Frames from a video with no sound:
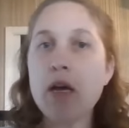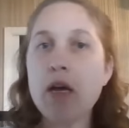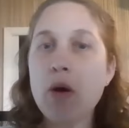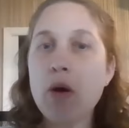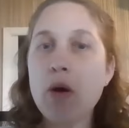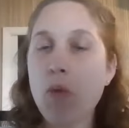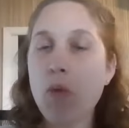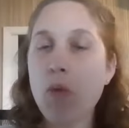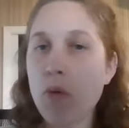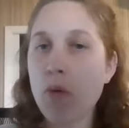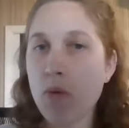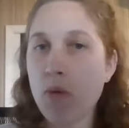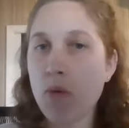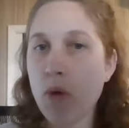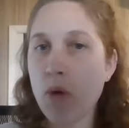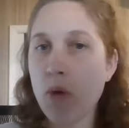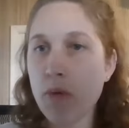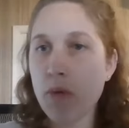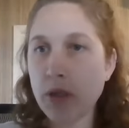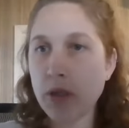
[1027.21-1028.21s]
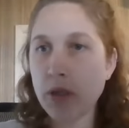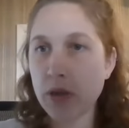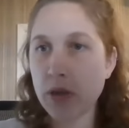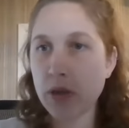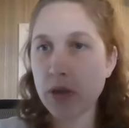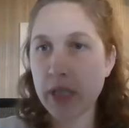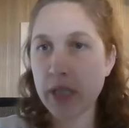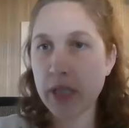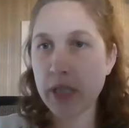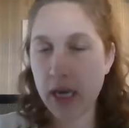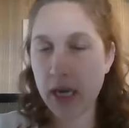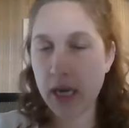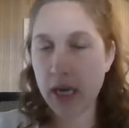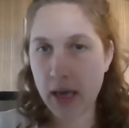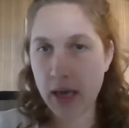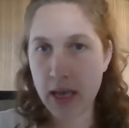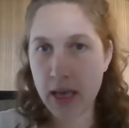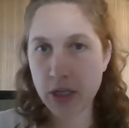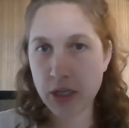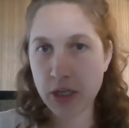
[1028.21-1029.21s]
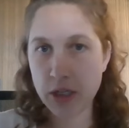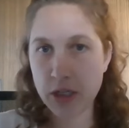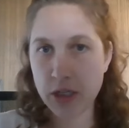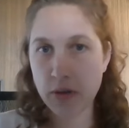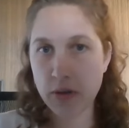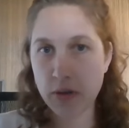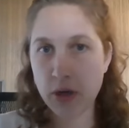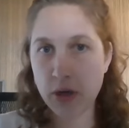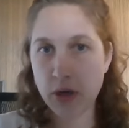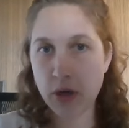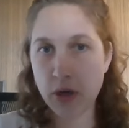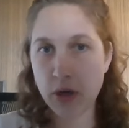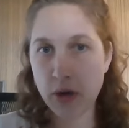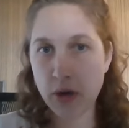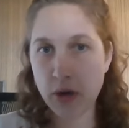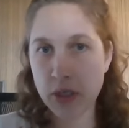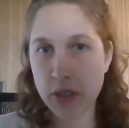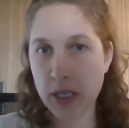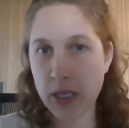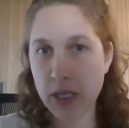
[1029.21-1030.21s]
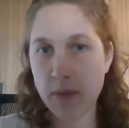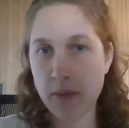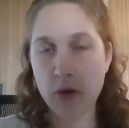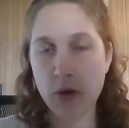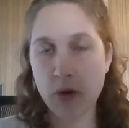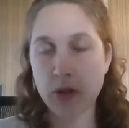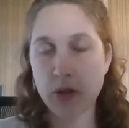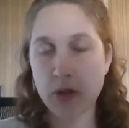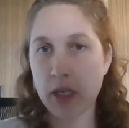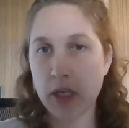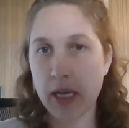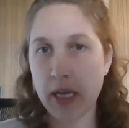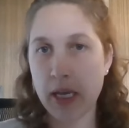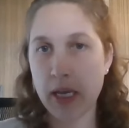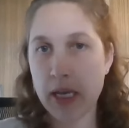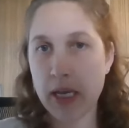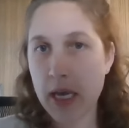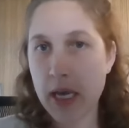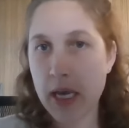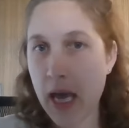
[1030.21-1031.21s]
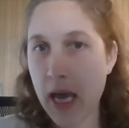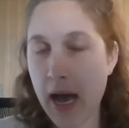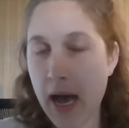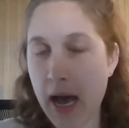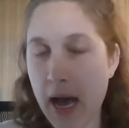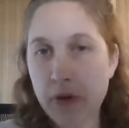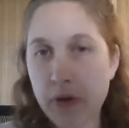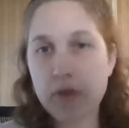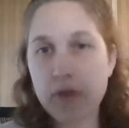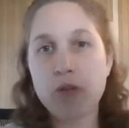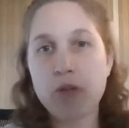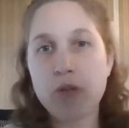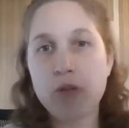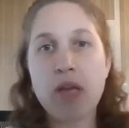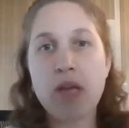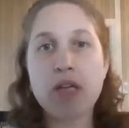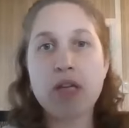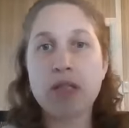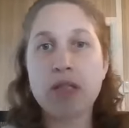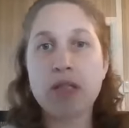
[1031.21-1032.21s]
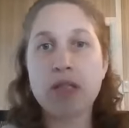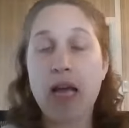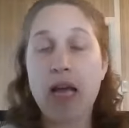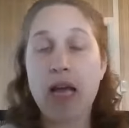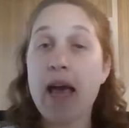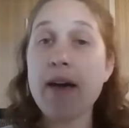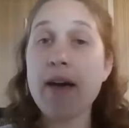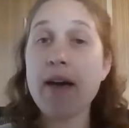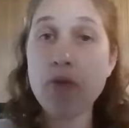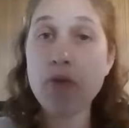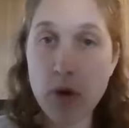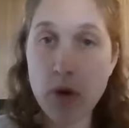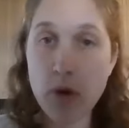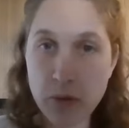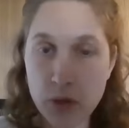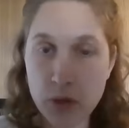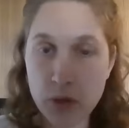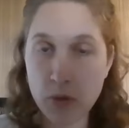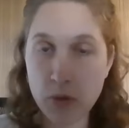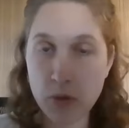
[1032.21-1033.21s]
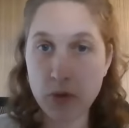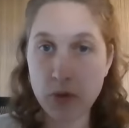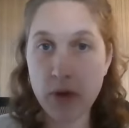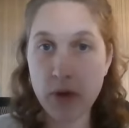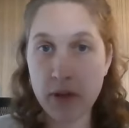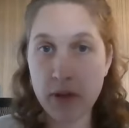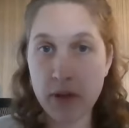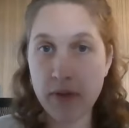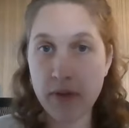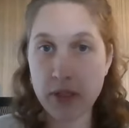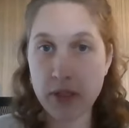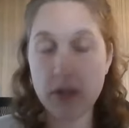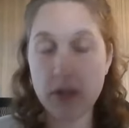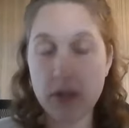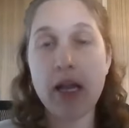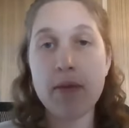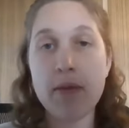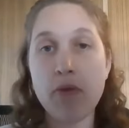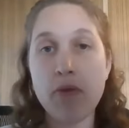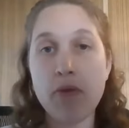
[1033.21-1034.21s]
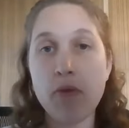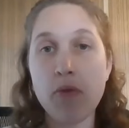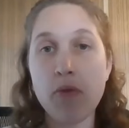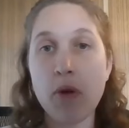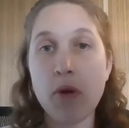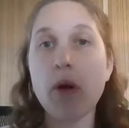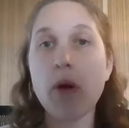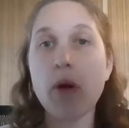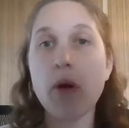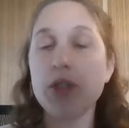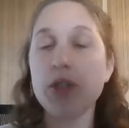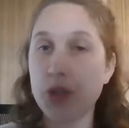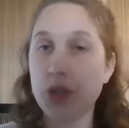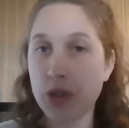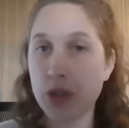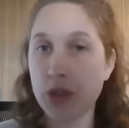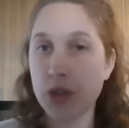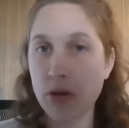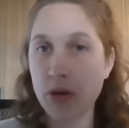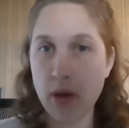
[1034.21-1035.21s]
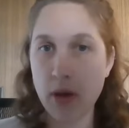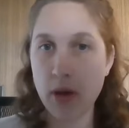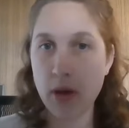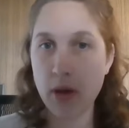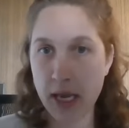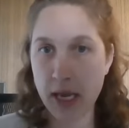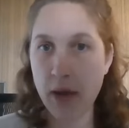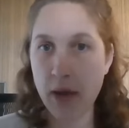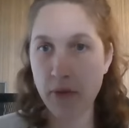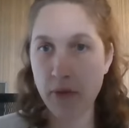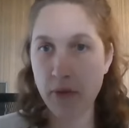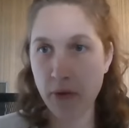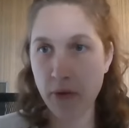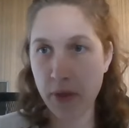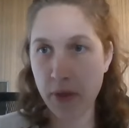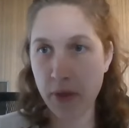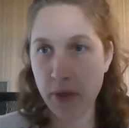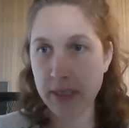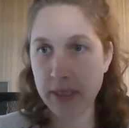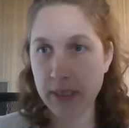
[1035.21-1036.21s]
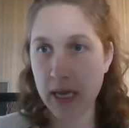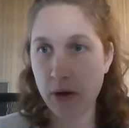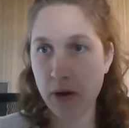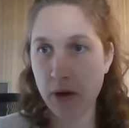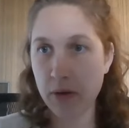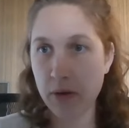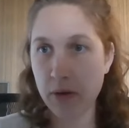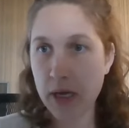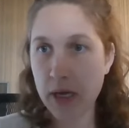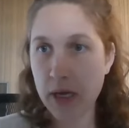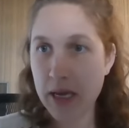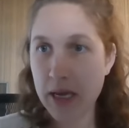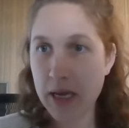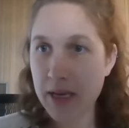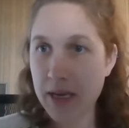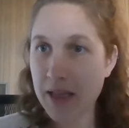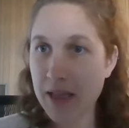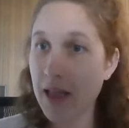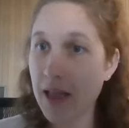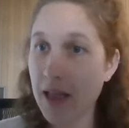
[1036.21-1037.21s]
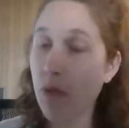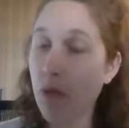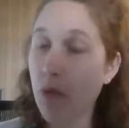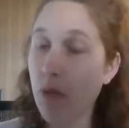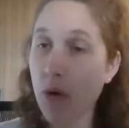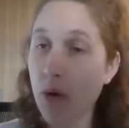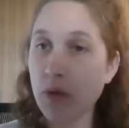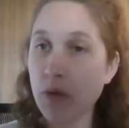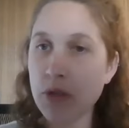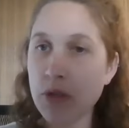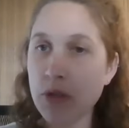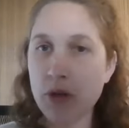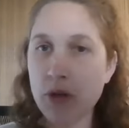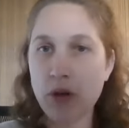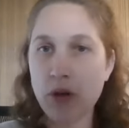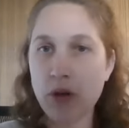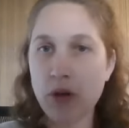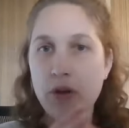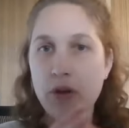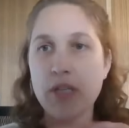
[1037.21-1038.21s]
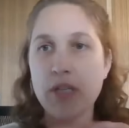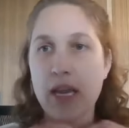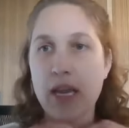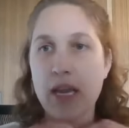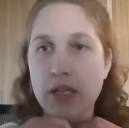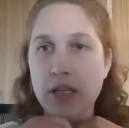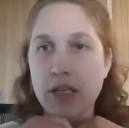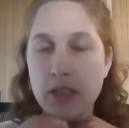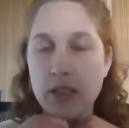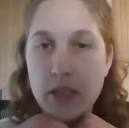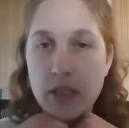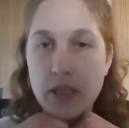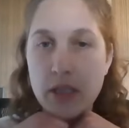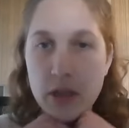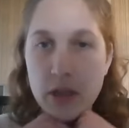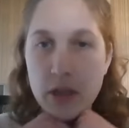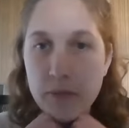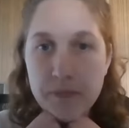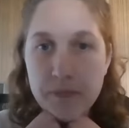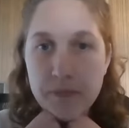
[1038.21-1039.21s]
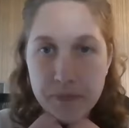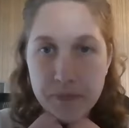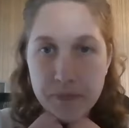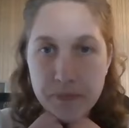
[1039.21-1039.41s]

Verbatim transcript: What what would you say to that agent to encourage them or to like? I've heard of so many agents like I haven't worked with a short term rental investor client before. Can I refer this out? Like, what would you encourage that agent to do?